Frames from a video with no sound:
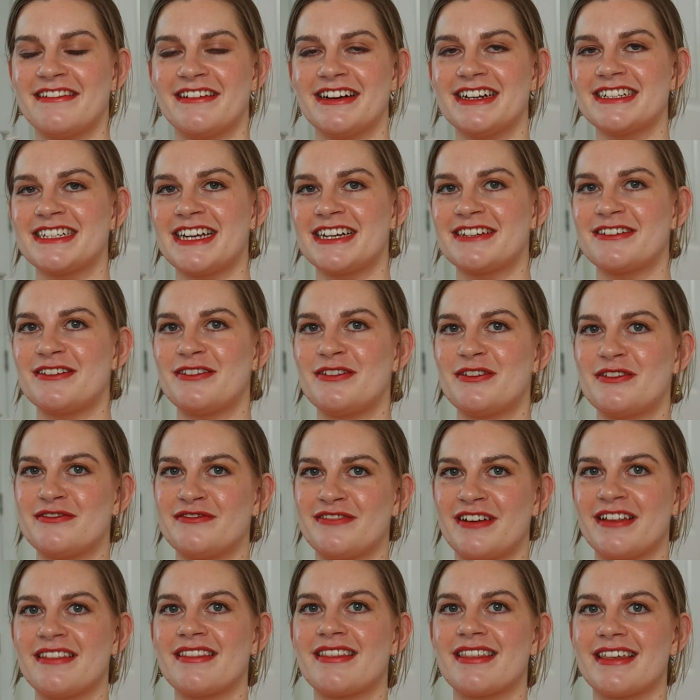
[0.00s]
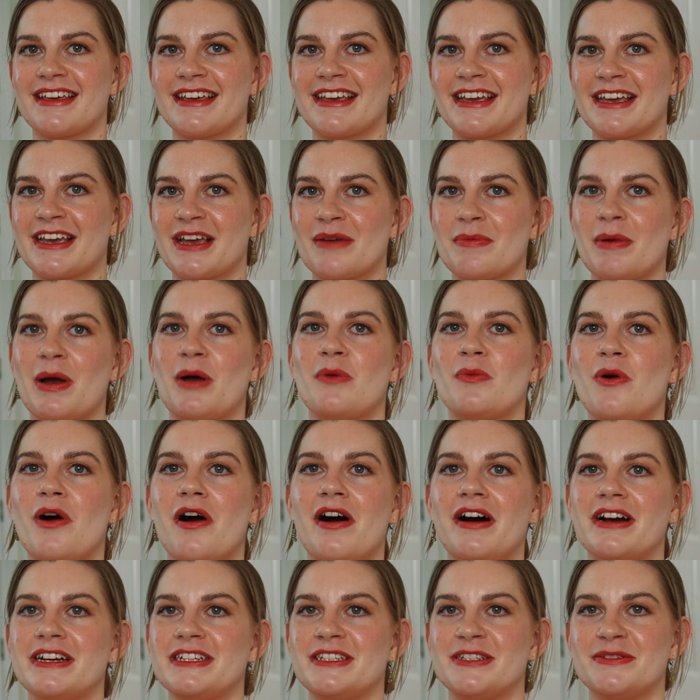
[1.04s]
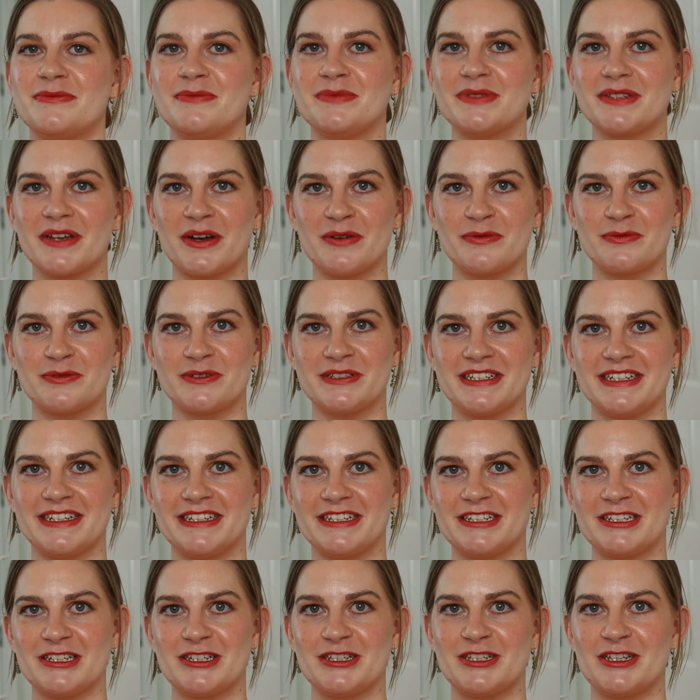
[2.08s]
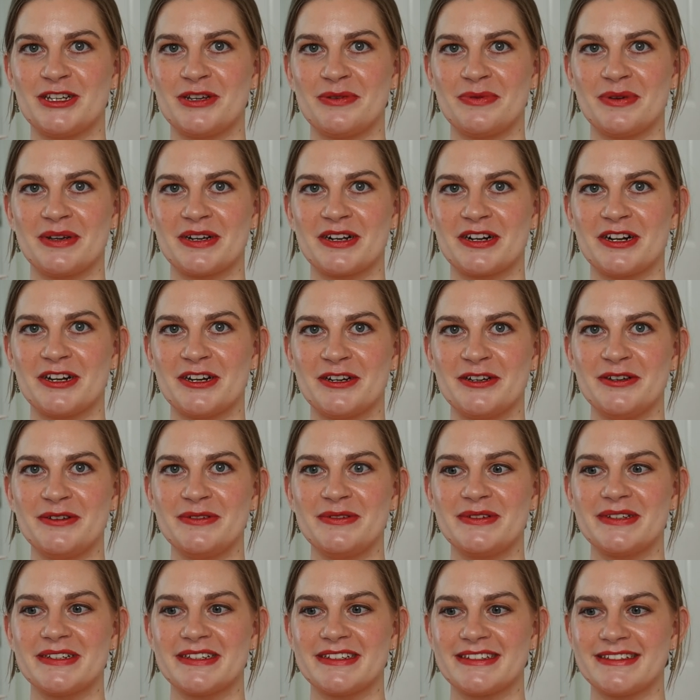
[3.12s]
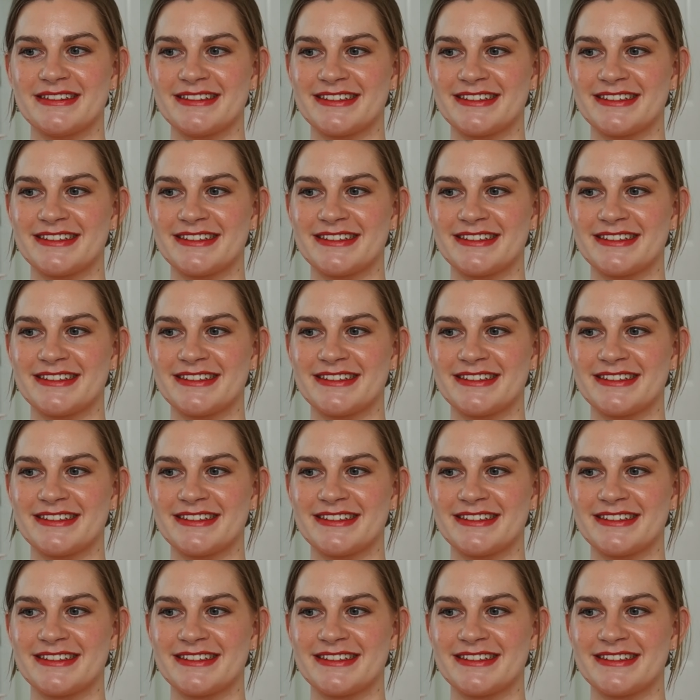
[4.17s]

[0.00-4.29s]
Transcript: I actually had a lot of fun thinking about what items I wanted to include.